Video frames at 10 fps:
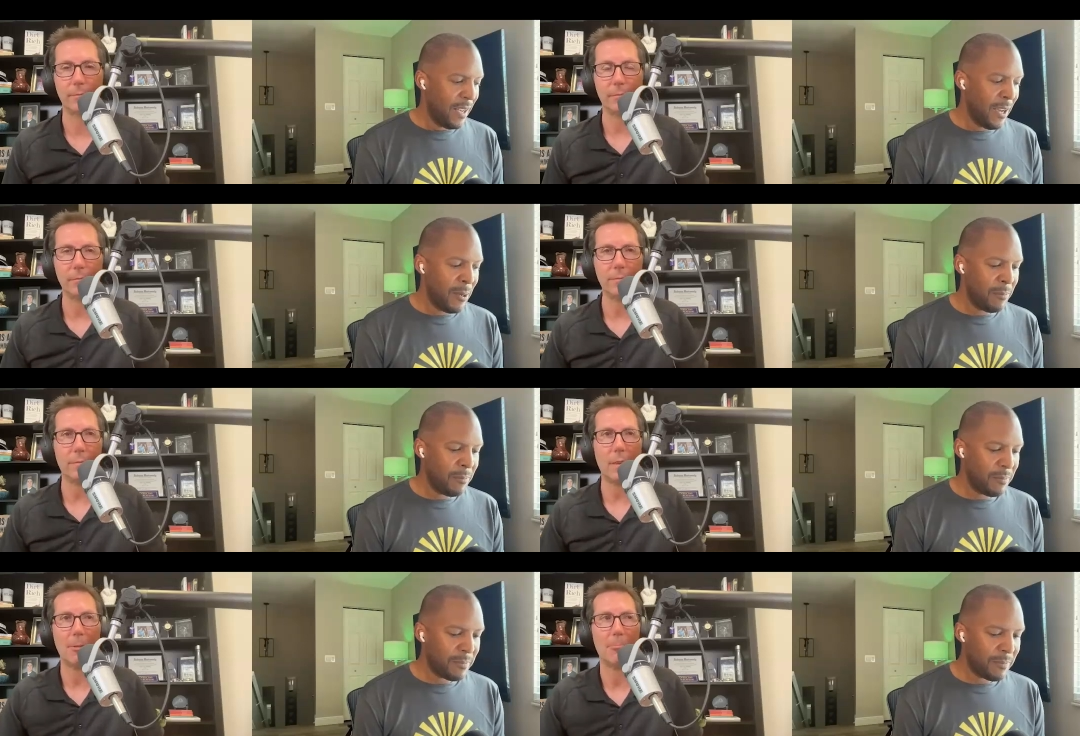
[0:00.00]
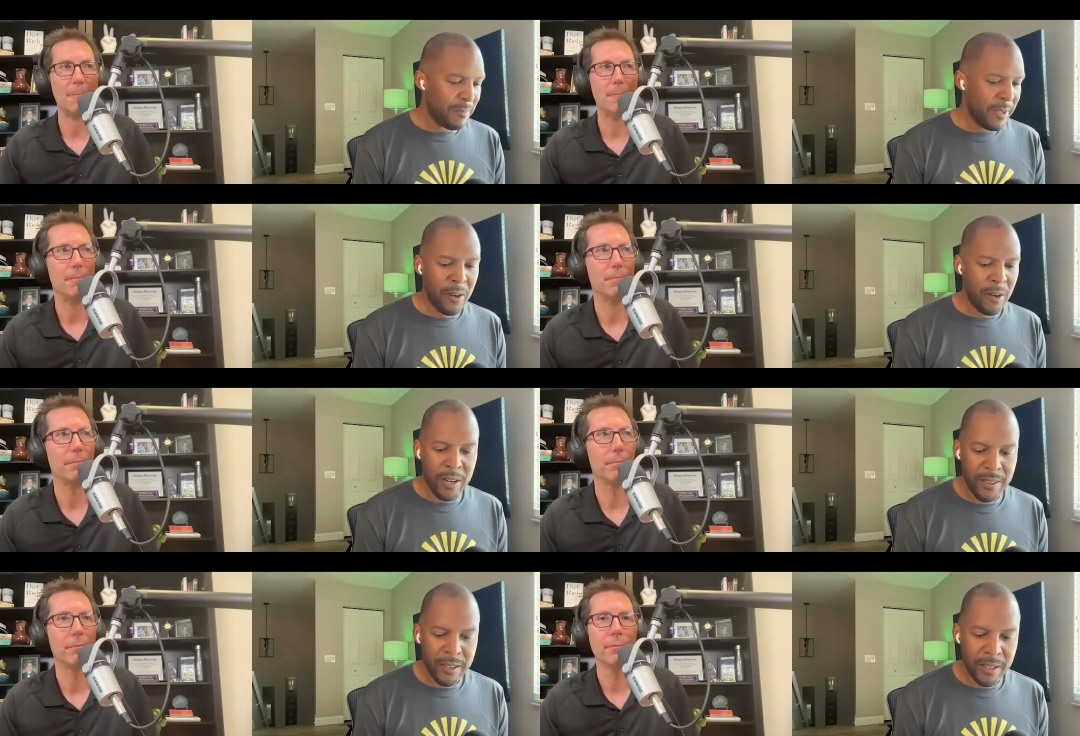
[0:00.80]
Speaker 1: Um, you know,
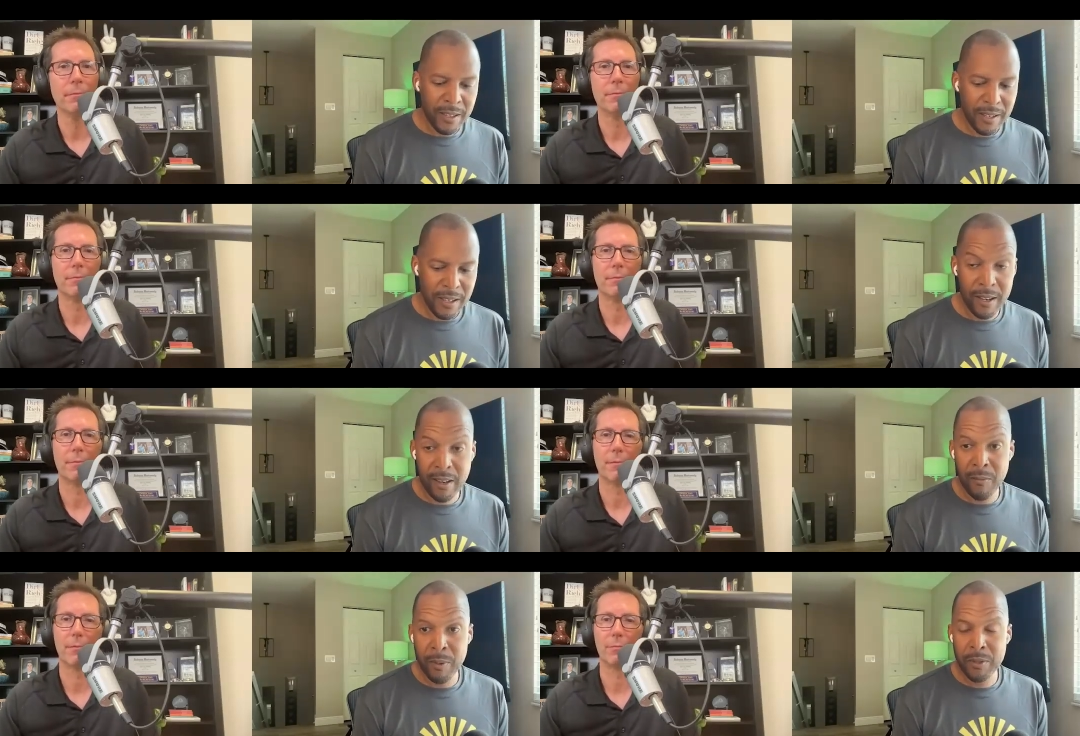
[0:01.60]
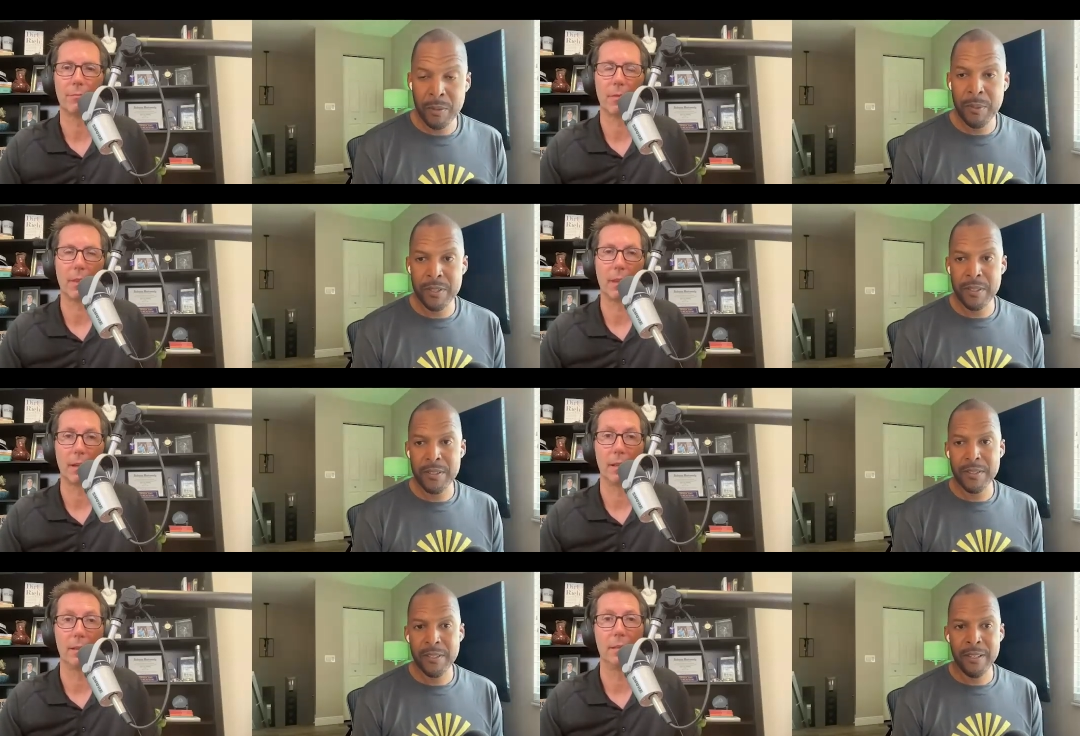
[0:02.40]
I think I, I've built a
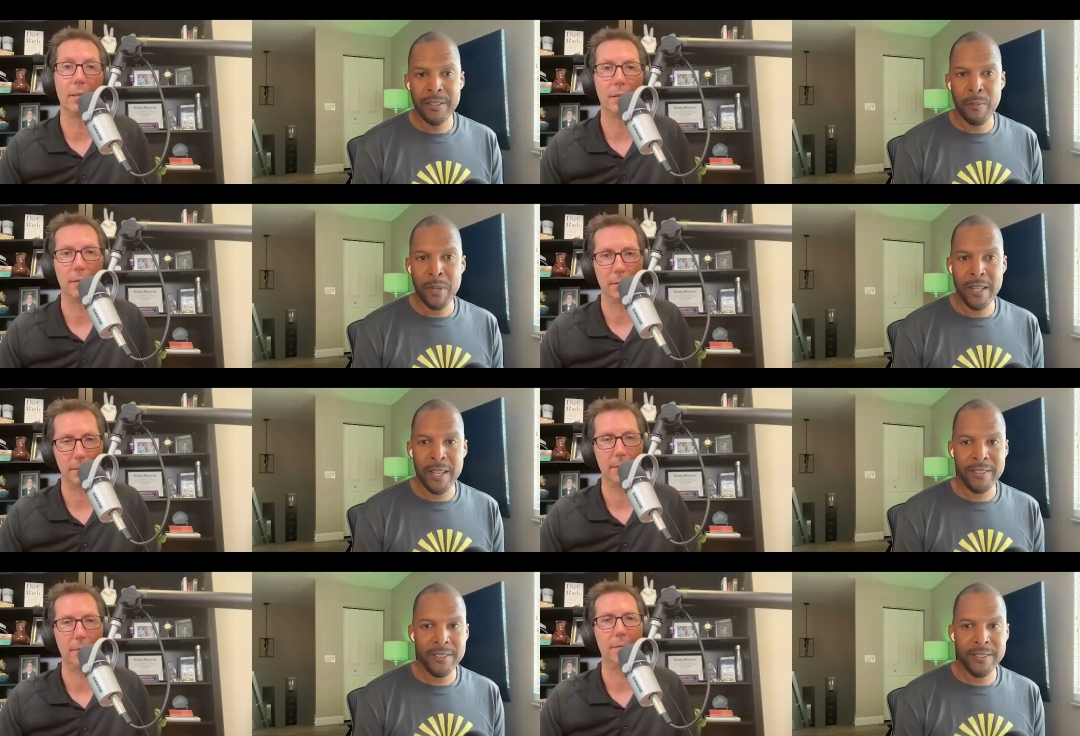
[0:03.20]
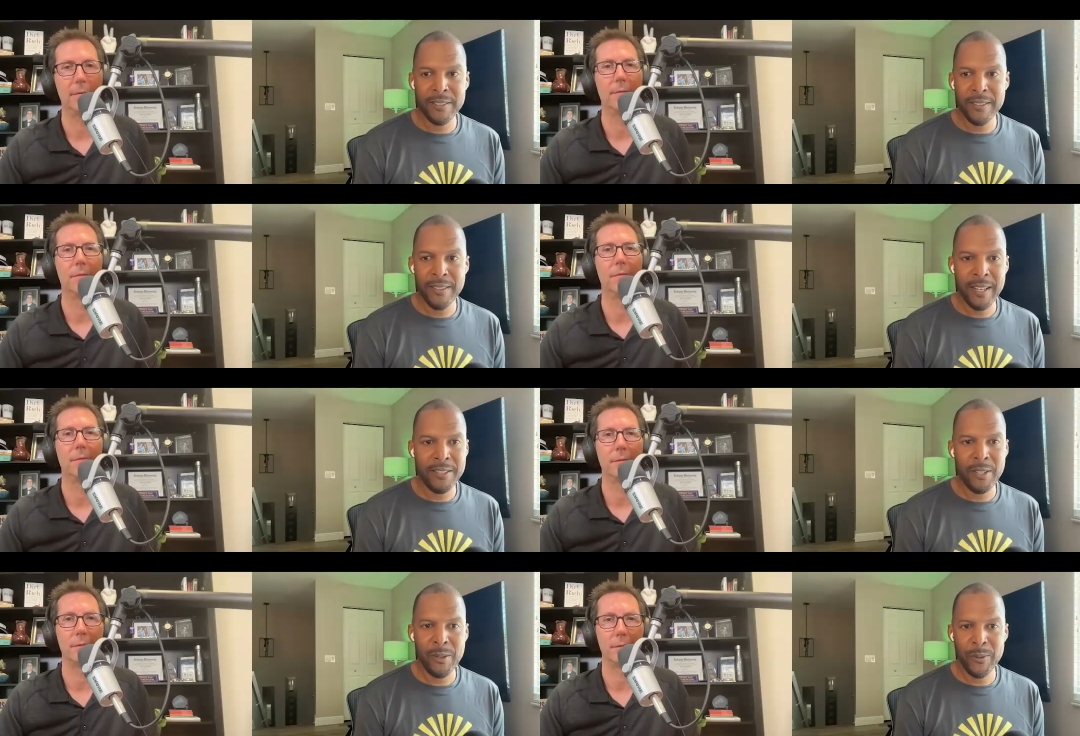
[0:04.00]
business, and to me, that's.
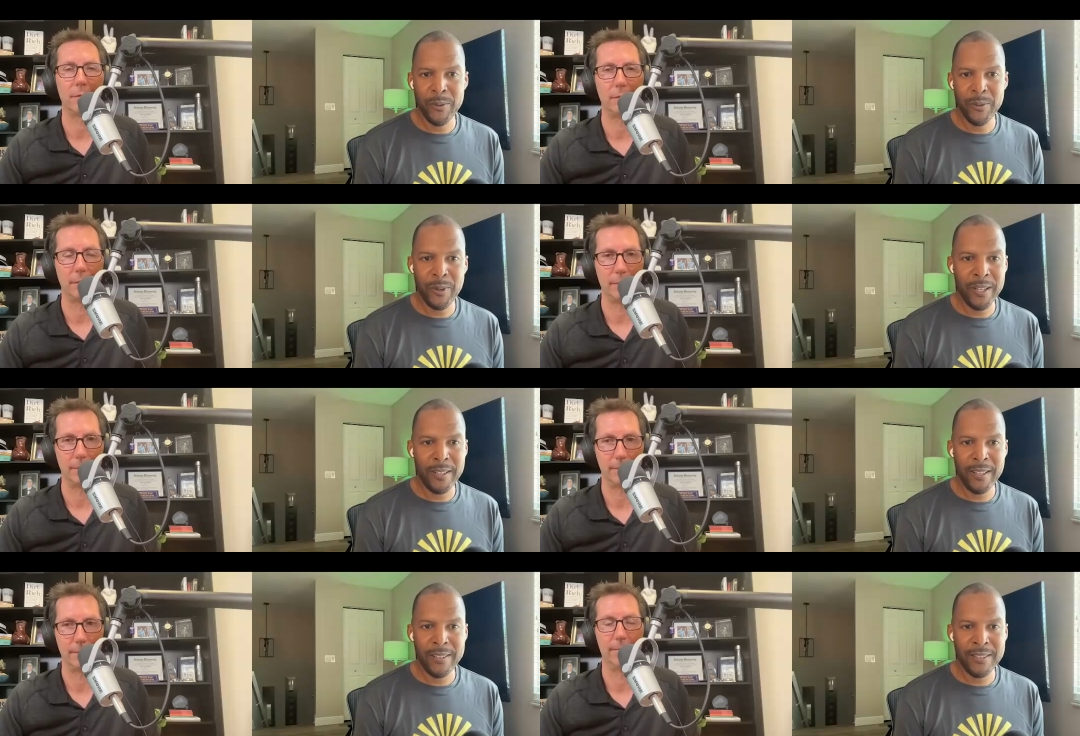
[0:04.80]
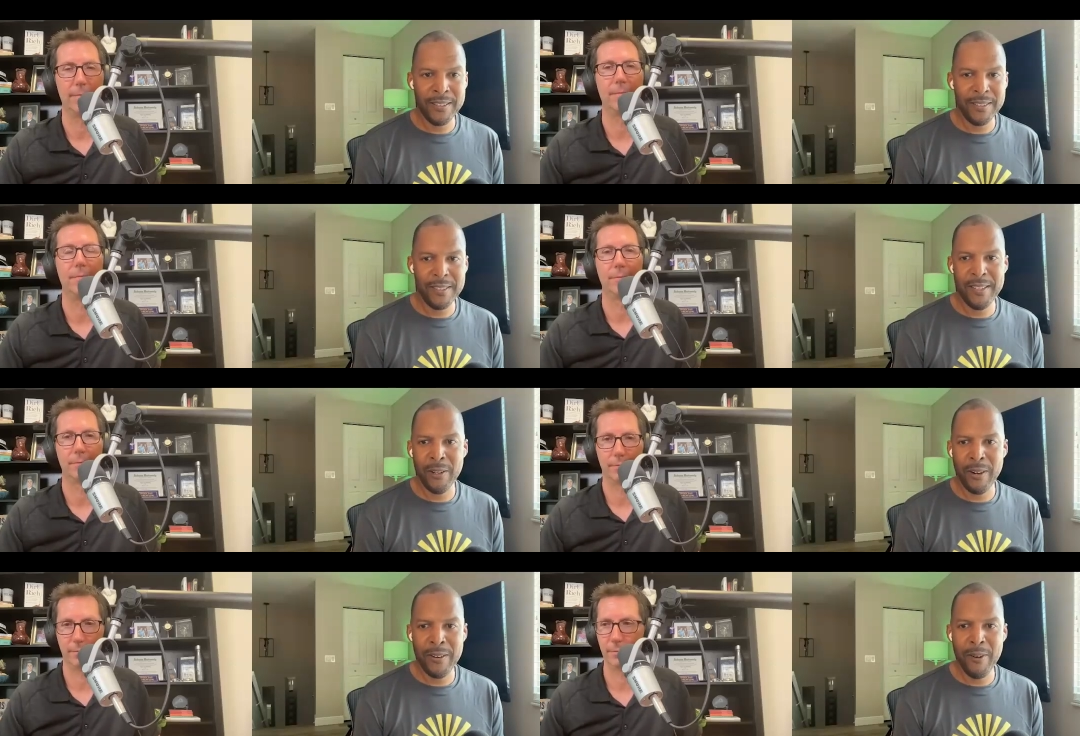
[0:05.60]
That's huge, right? That's
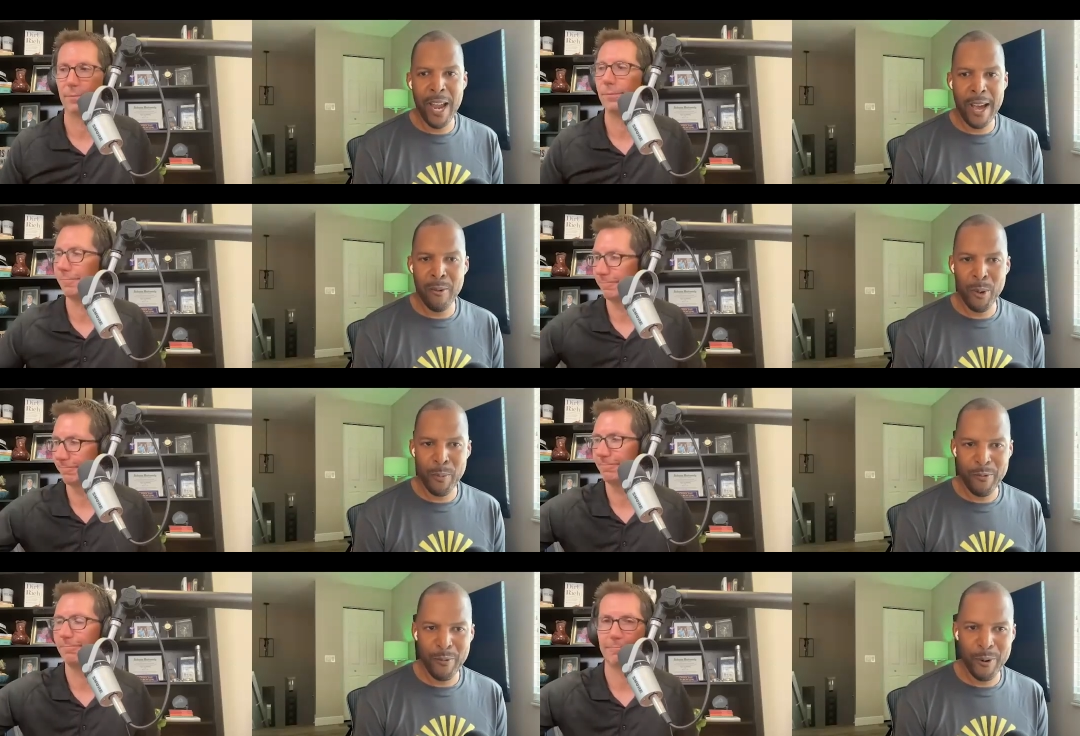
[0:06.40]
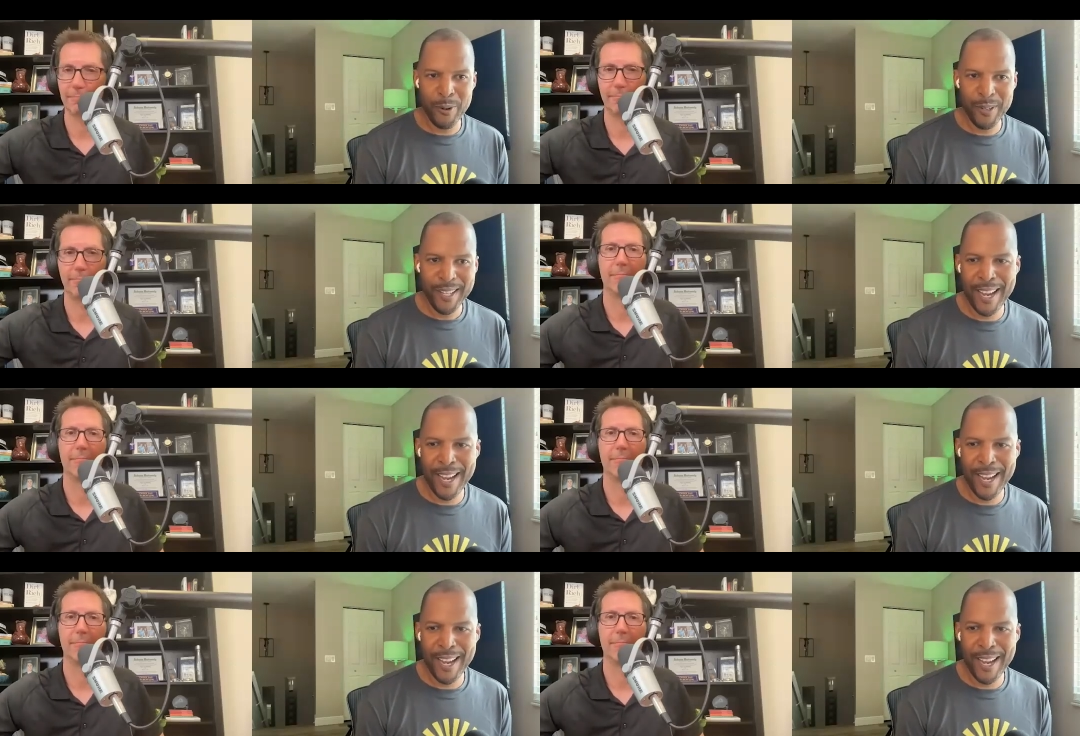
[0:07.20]
stellar. I never had one before.